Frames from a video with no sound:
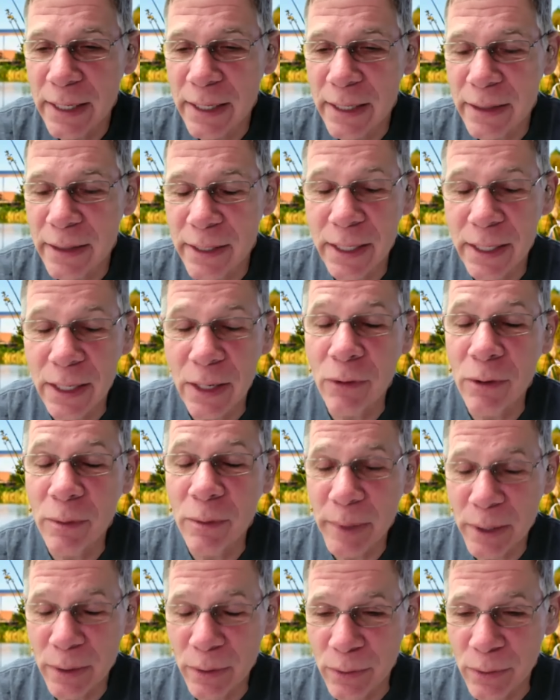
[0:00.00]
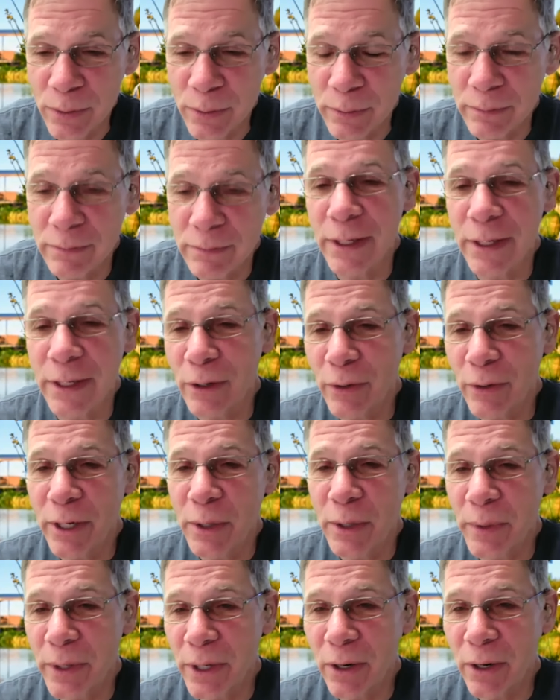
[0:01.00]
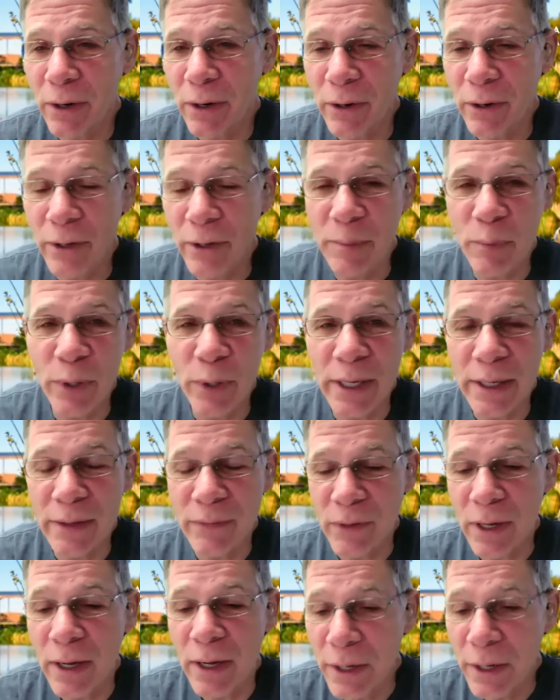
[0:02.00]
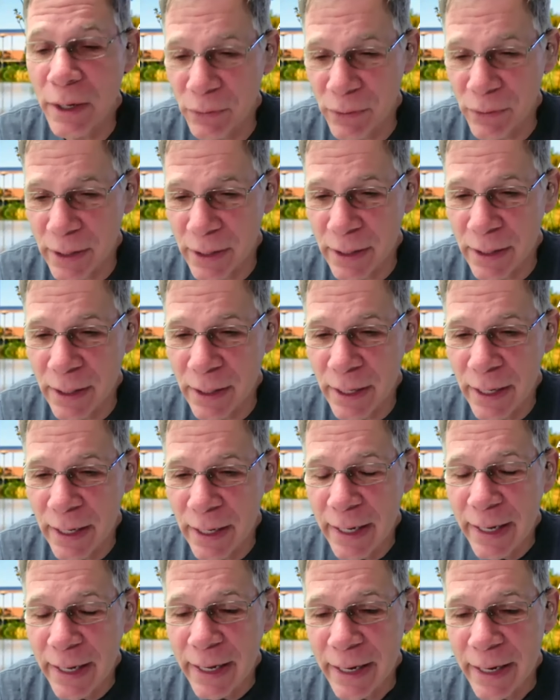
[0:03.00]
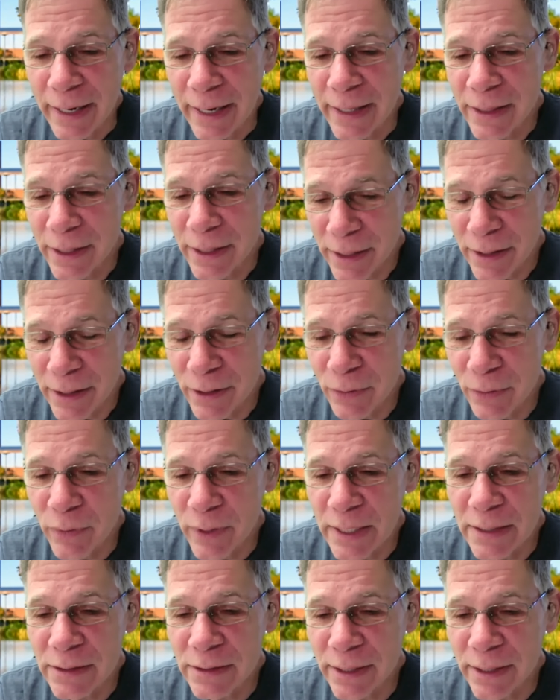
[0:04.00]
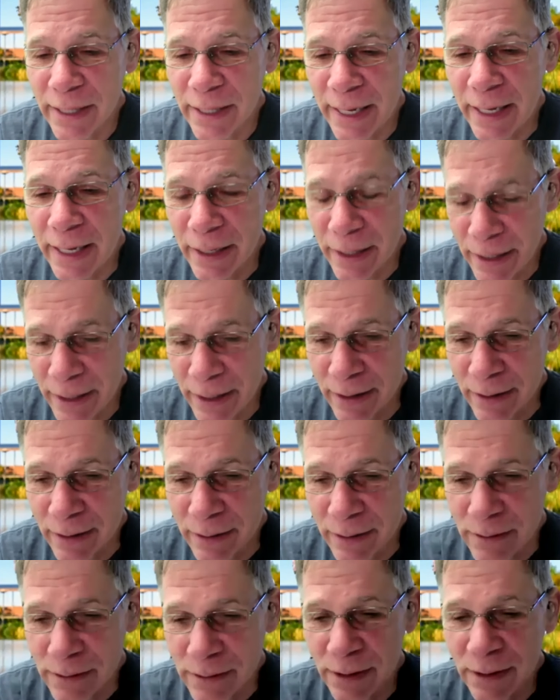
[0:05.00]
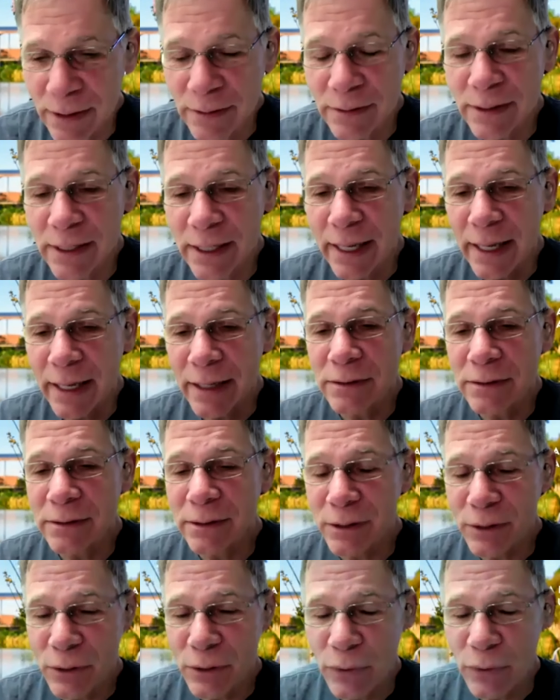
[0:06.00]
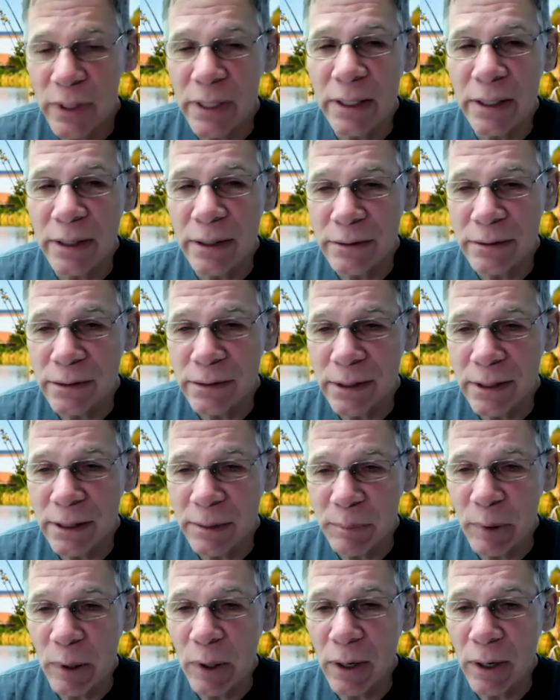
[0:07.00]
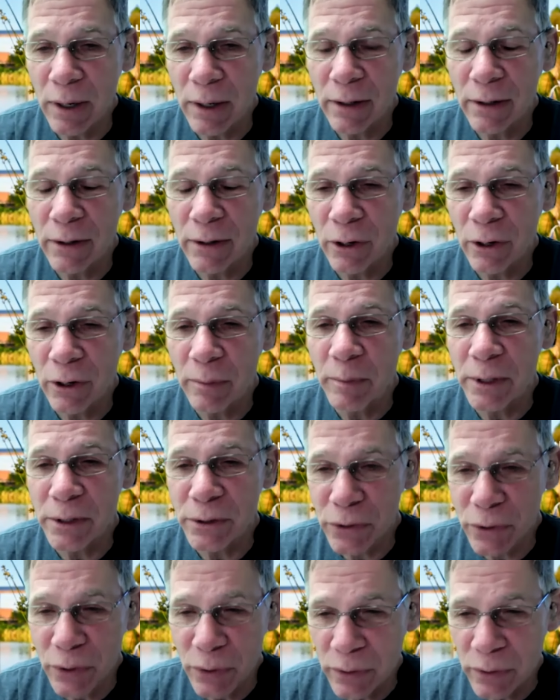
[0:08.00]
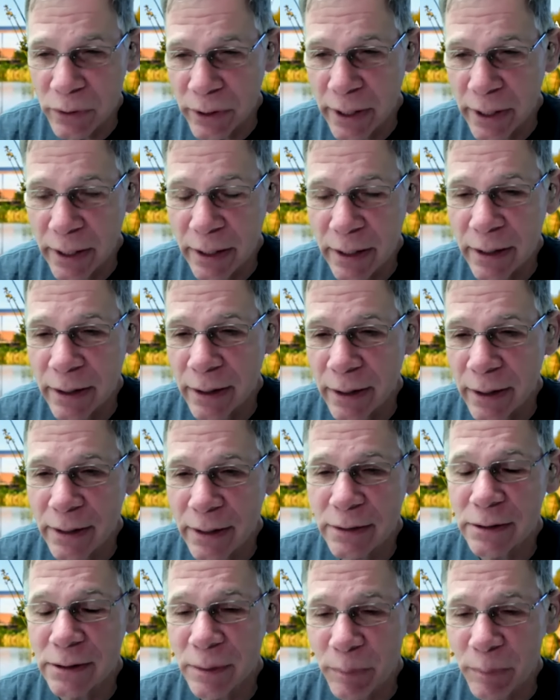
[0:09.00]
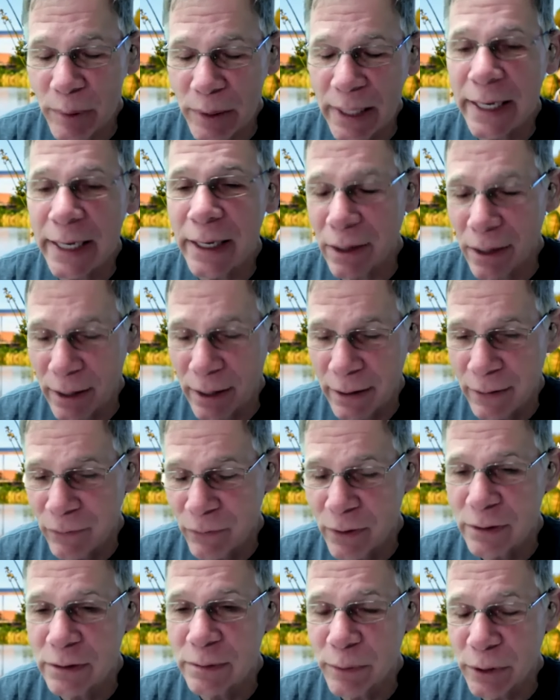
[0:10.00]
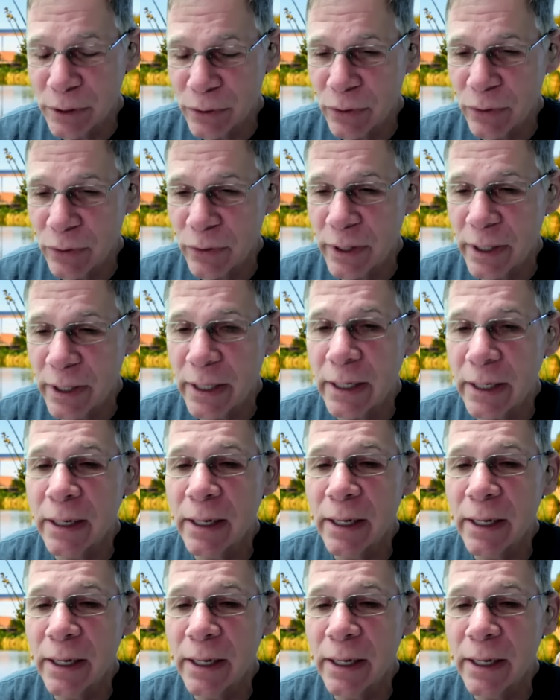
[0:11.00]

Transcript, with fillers: And then lo and behold, you know, here we are on the brink of 100. And I think the reason that is, is that as the trees in the park are maturing and as the plant life is maturing,